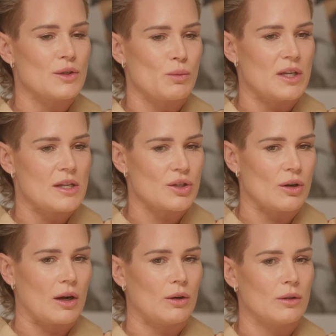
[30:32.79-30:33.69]
is when you
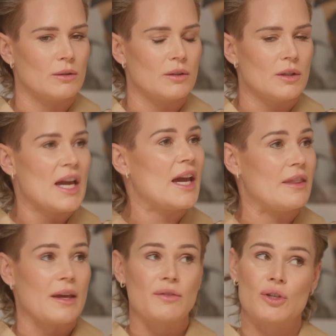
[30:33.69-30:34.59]
struggle
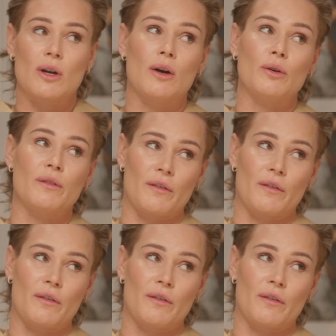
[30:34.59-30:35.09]
and they've struggled right.